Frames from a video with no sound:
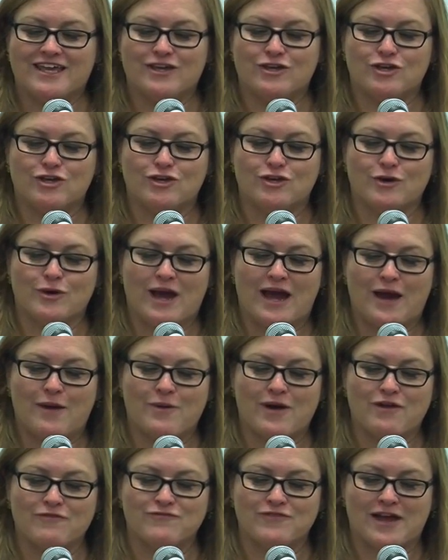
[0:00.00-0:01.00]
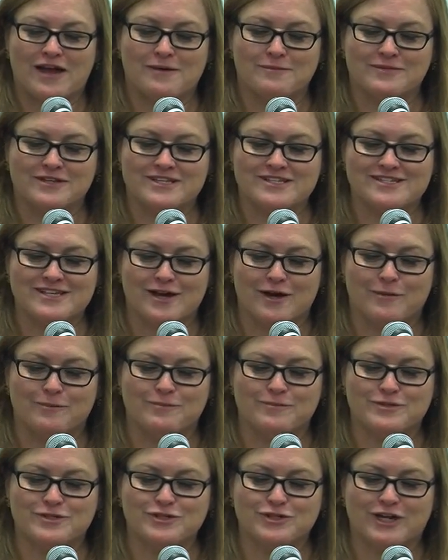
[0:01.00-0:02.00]
you know, how our families
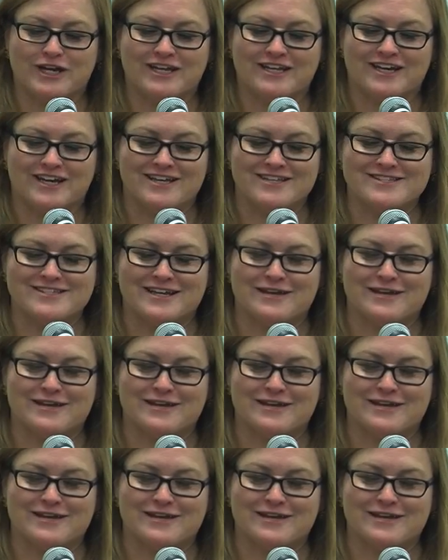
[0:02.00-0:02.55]
help train us.